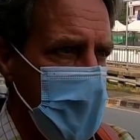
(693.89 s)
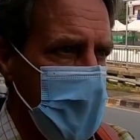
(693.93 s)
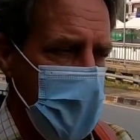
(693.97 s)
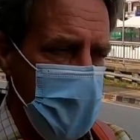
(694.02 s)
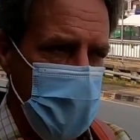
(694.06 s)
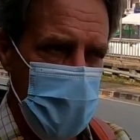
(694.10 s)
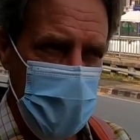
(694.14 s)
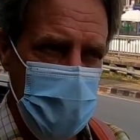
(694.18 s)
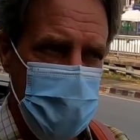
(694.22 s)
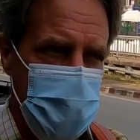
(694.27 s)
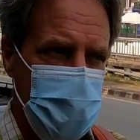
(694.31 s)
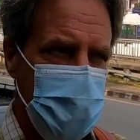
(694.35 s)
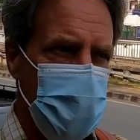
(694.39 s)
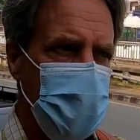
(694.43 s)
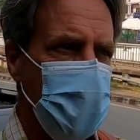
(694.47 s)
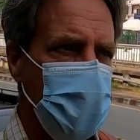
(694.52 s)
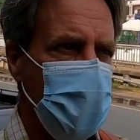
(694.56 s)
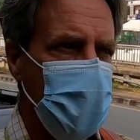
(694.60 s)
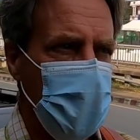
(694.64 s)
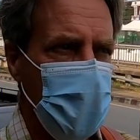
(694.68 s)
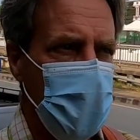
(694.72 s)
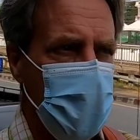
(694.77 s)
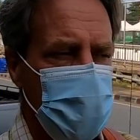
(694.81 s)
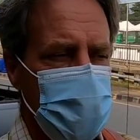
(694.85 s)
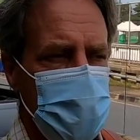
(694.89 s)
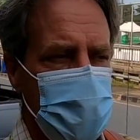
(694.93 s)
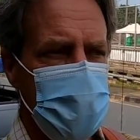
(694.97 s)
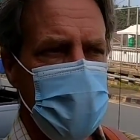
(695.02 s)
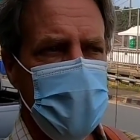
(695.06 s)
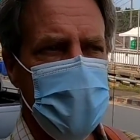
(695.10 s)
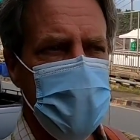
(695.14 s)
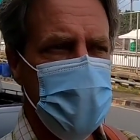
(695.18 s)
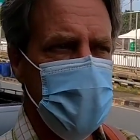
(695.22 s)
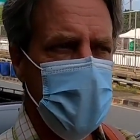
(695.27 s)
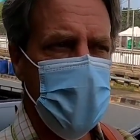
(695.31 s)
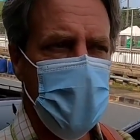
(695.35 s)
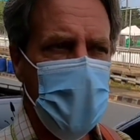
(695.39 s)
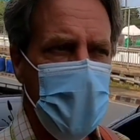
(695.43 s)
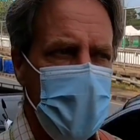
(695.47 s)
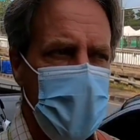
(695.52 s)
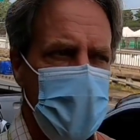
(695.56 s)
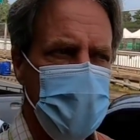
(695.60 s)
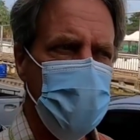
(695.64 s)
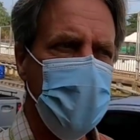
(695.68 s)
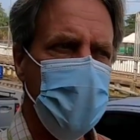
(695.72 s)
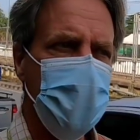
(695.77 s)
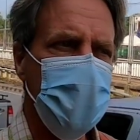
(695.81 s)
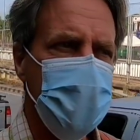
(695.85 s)
And this new
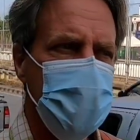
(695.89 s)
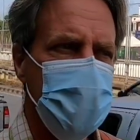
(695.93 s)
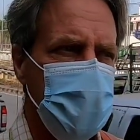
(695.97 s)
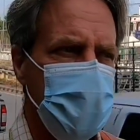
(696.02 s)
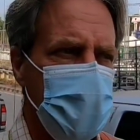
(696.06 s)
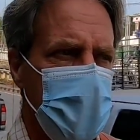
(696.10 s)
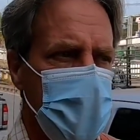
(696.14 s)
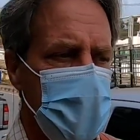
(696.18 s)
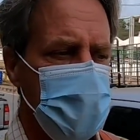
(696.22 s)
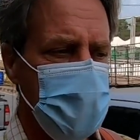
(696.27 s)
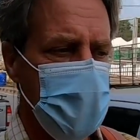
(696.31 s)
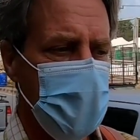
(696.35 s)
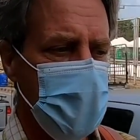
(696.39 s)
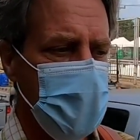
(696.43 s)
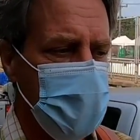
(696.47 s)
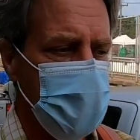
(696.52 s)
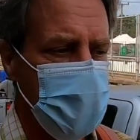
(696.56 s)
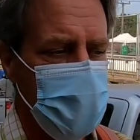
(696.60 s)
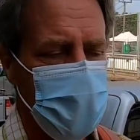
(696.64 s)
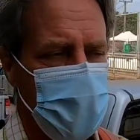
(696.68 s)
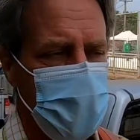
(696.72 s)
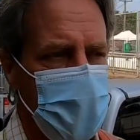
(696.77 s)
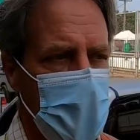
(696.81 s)
60-day tourist visa